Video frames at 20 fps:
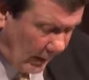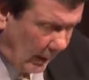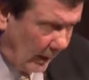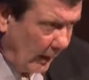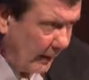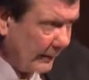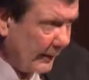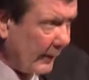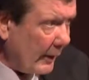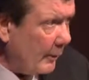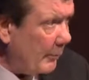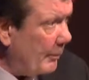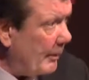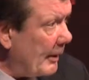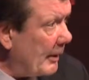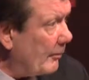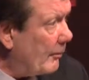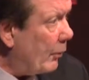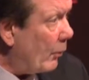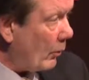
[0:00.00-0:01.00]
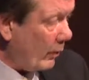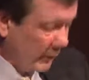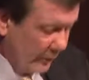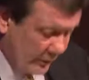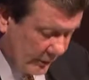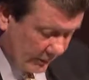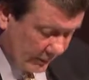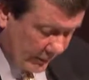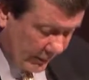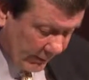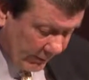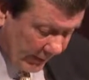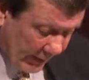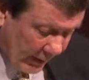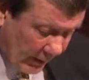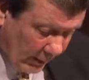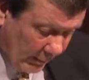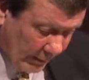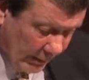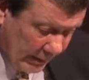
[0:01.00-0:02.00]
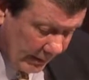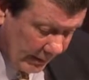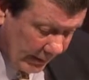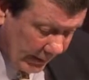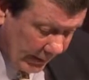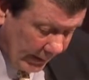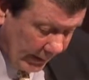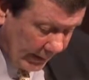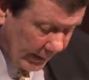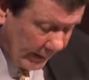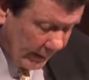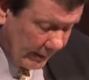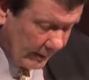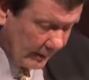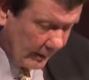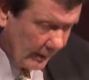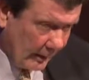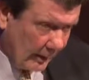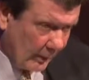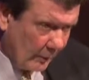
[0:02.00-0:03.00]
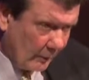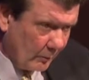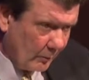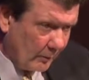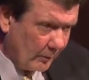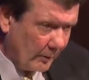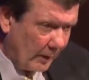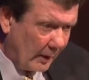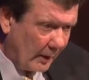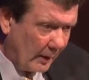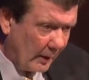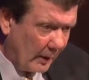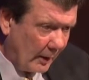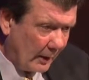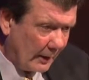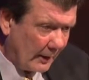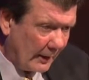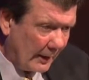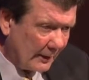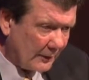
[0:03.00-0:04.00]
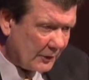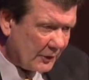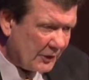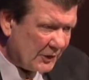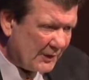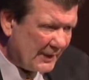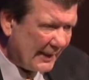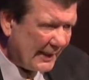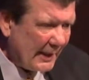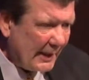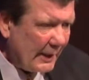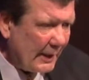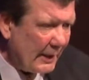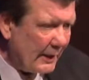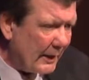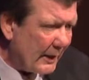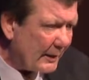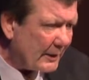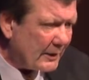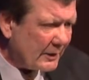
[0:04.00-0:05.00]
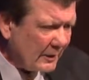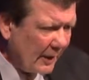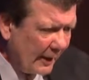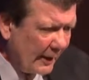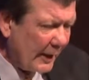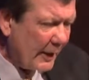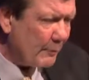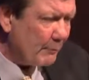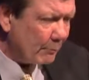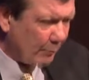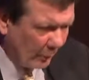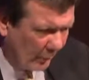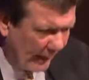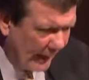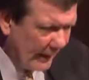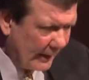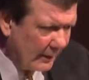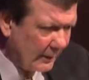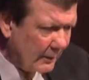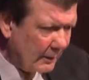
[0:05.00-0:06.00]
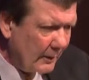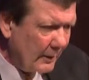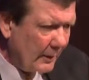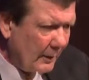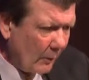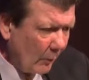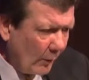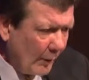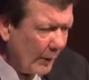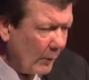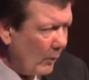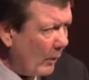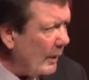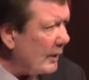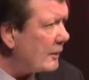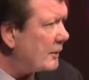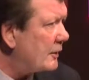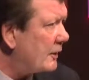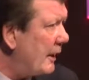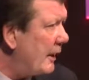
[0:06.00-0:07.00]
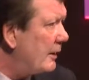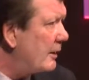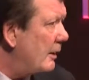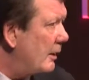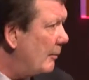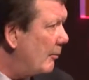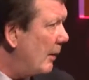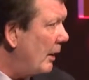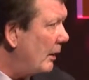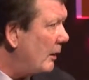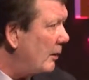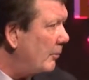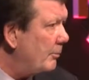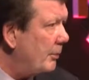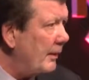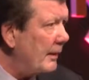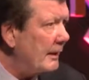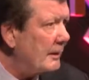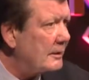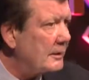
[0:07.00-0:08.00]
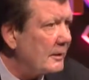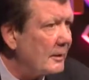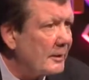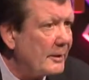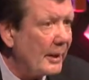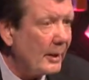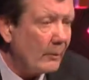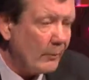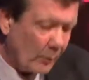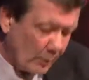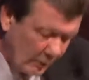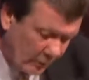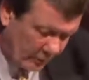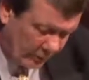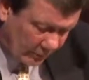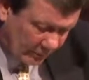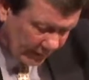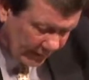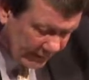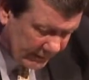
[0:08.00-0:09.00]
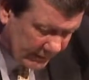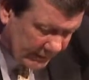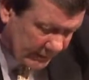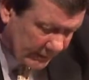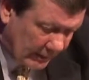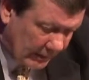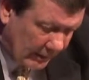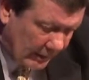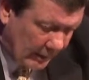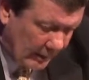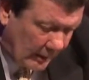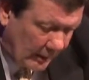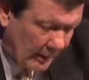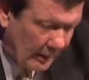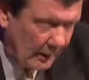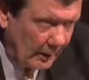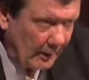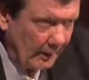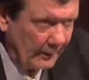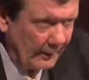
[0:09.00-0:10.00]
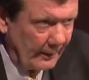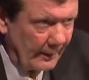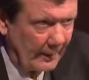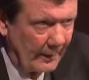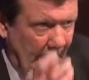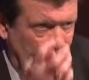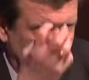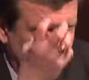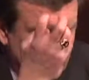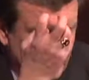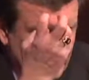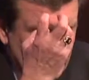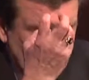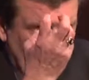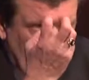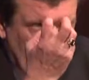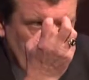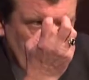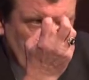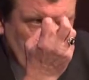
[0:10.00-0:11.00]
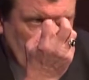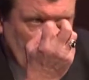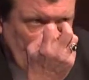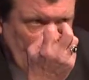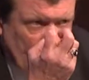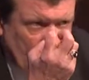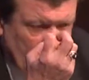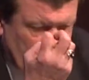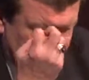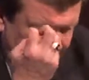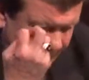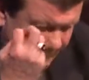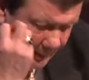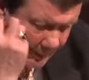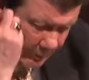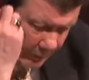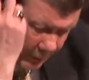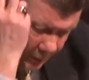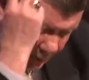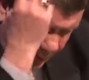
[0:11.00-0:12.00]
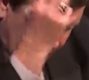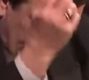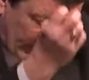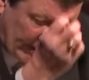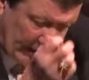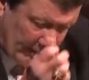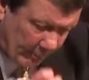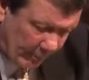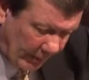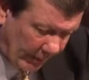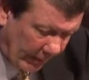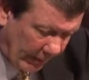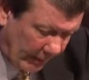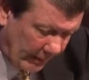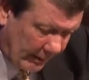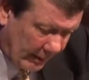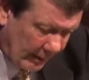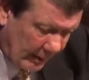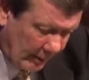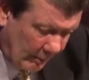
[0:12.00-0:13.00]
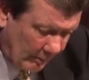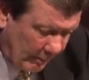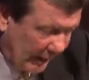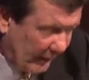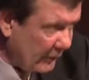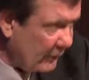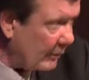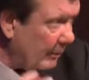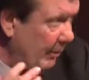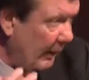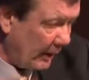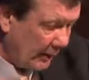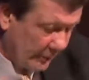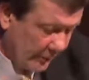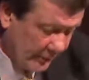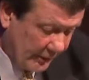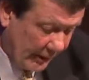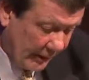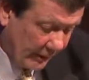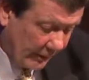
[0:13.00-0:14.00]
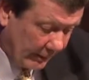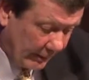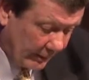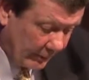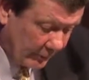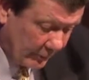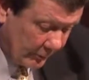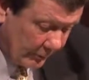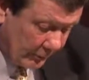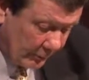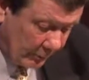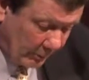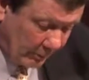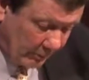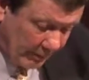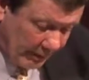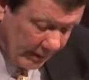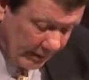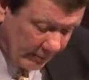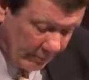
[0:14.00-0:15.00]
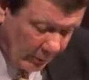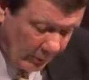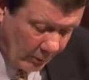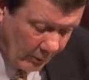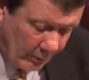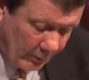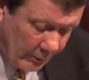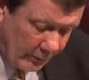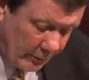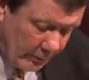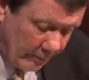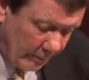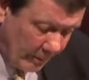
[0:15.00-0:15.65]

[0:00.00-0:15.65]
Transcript: I think it would be important to develop a sticky, exciting brand. What do you want to say to the marketplace in 10 words or less? And then have sub-sales themes off of that brand based upon your target industries would be important.